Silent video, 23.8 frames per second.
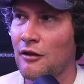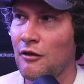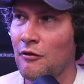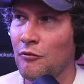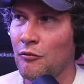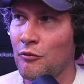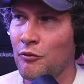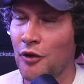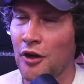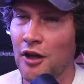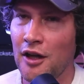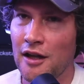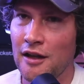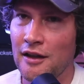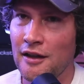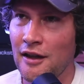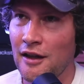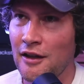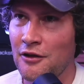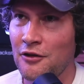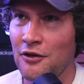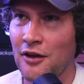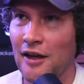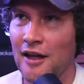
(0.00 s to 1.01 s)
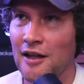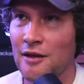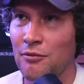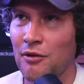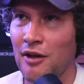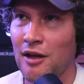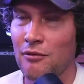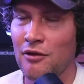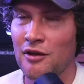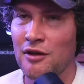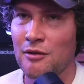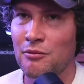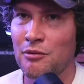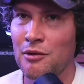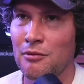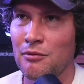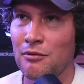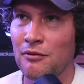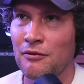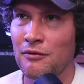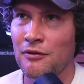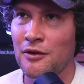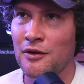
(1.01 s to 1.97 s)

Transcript: but got trashed by a bunch of people for